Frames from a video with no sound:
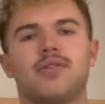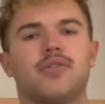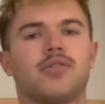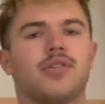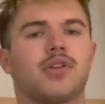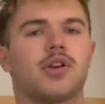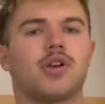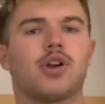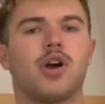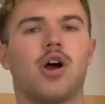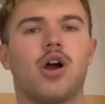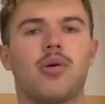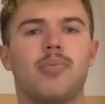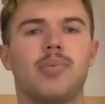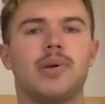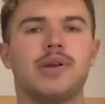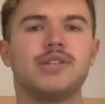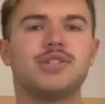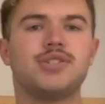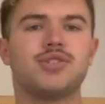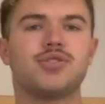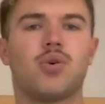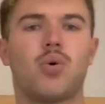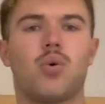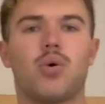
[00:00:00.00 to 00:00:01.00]
in the
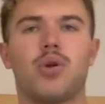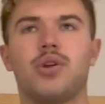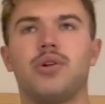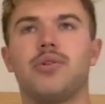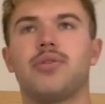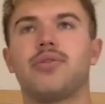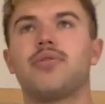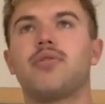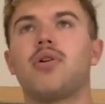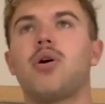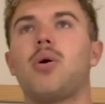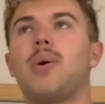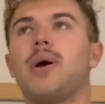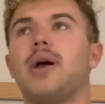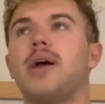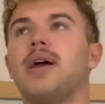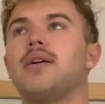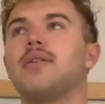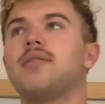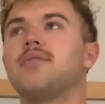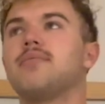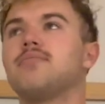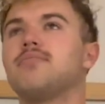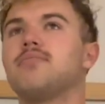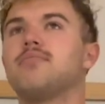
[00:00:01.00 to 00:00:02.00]
garbage or you throw
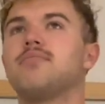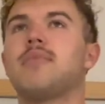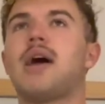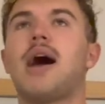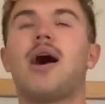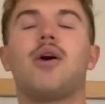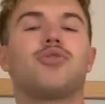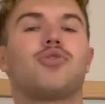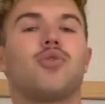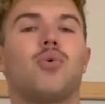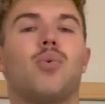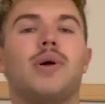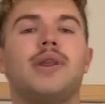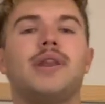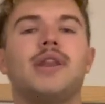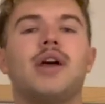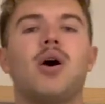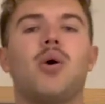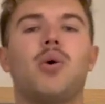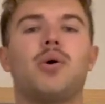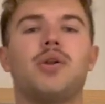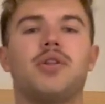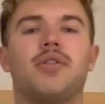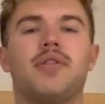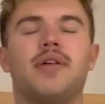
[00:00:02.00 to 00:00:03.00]
it out the
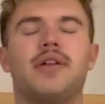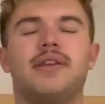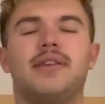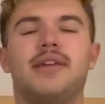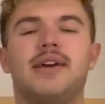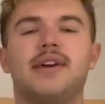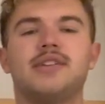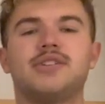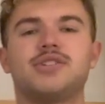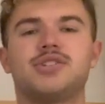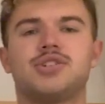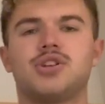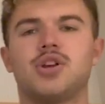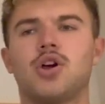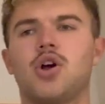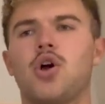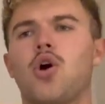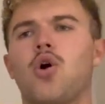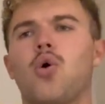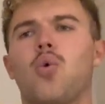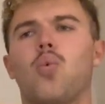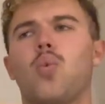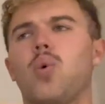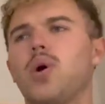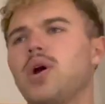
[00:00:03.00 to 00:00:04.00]
window into the ditch,
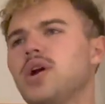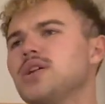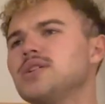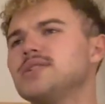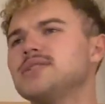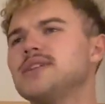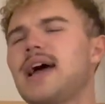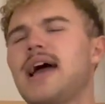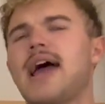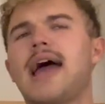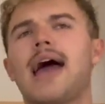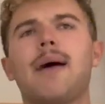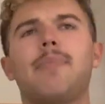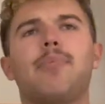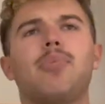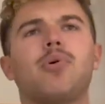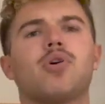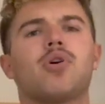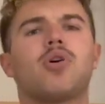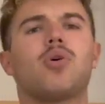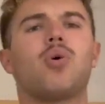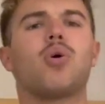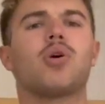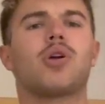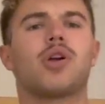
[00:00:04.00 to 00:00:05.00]
where does that apple
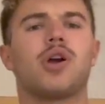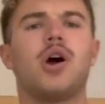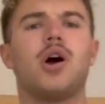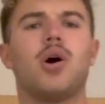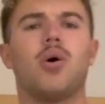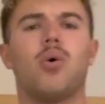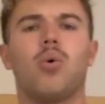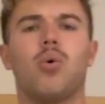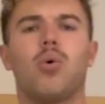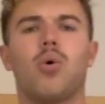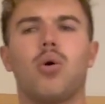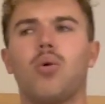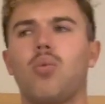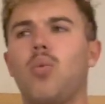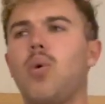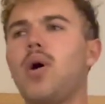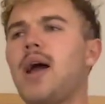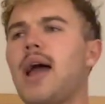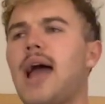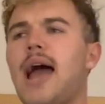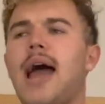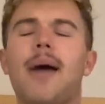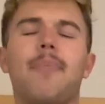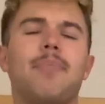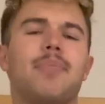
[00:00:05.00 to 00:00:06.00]
core go? Or what
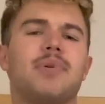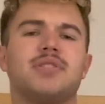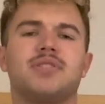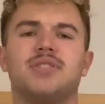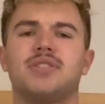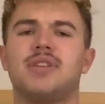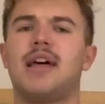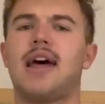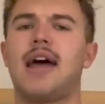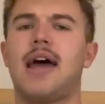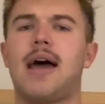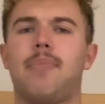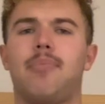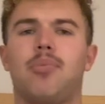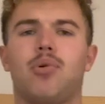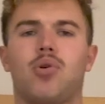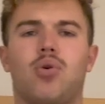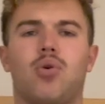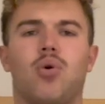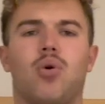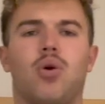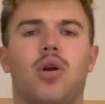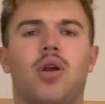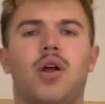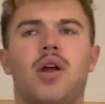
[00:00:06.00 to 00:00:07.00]
happens to that apple
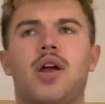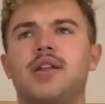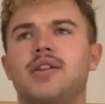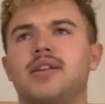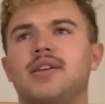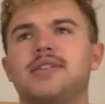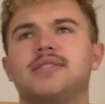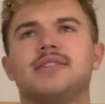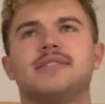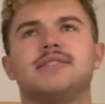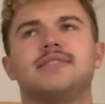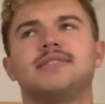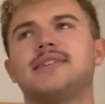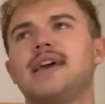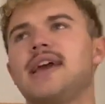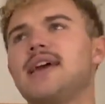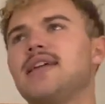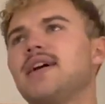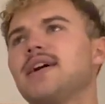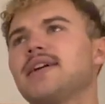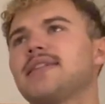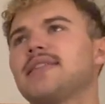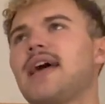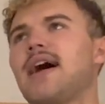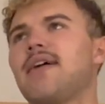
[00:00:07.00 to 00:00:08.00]
core? Does it stay
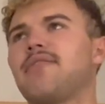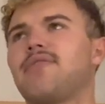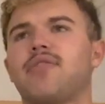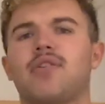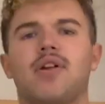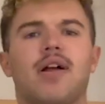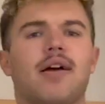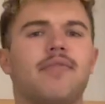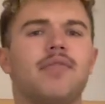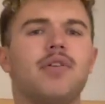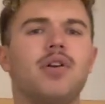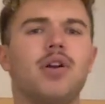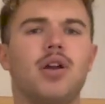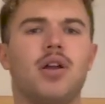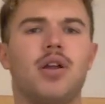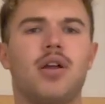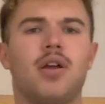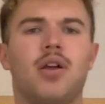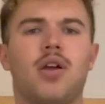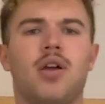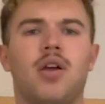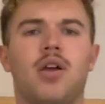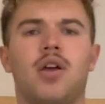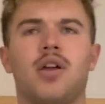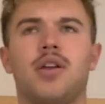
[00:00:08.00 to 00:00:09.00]
like that forever?
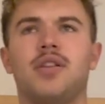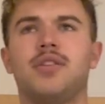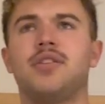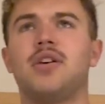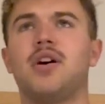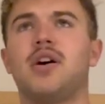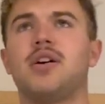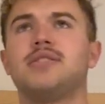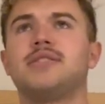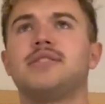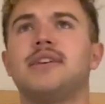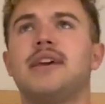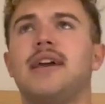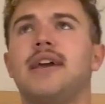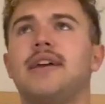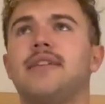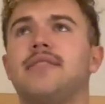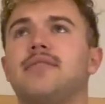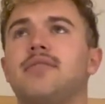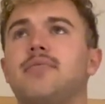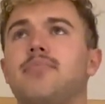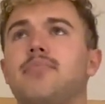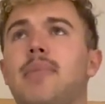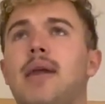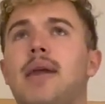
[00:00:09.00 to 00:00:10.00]
Does
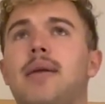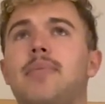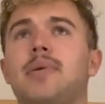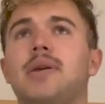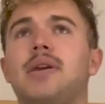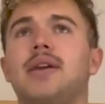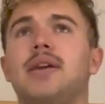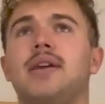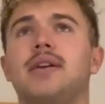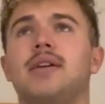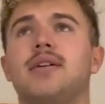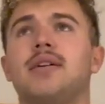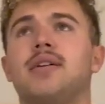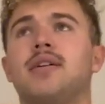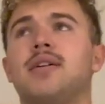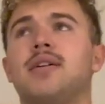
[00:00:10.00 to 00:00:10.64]
it maybe